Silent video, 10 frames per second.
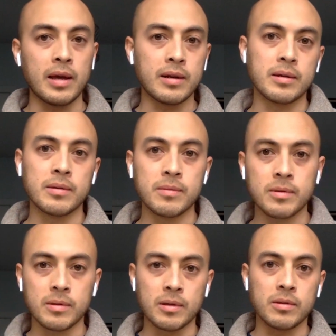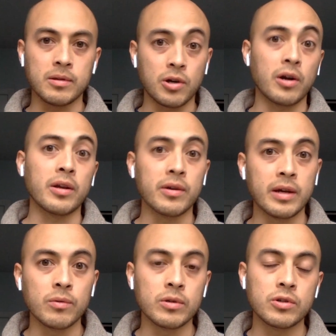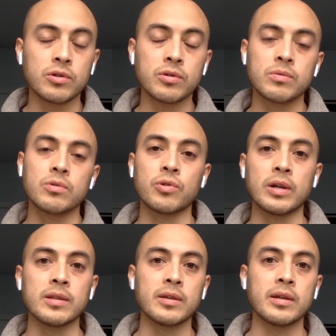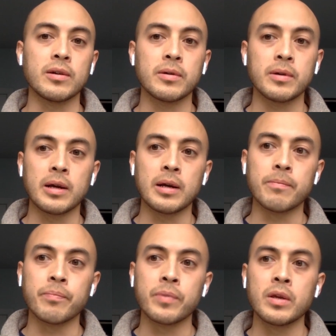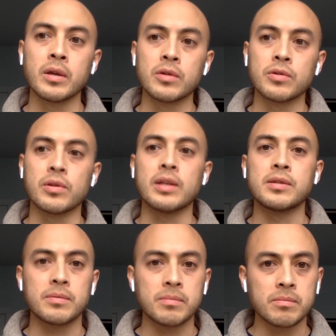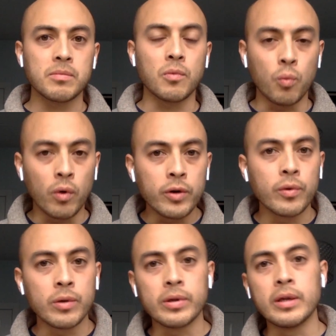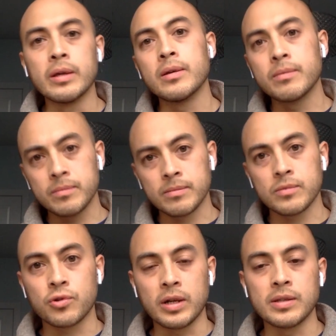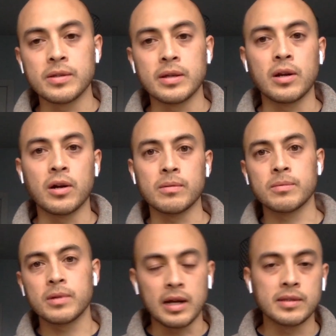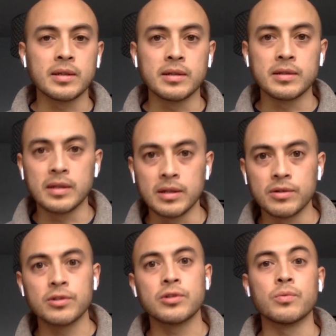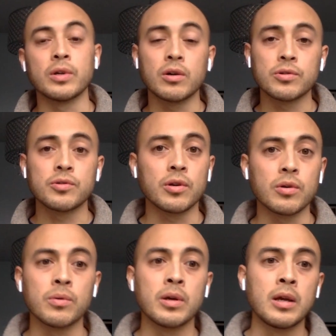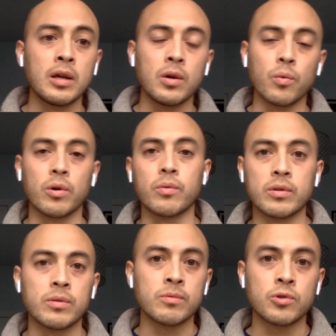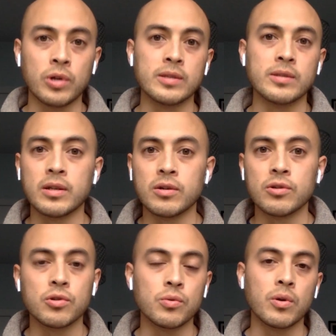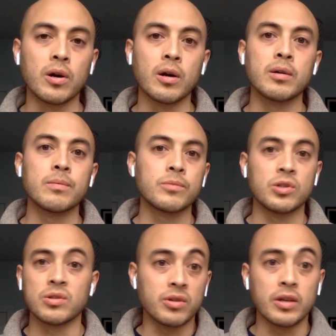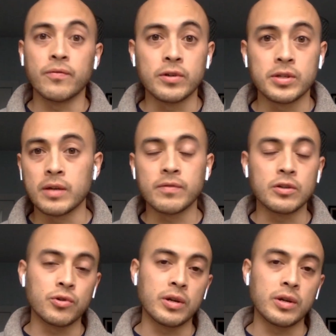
and the target language translator. So that's one way we translate our content into English. We also work with translators who are just looking for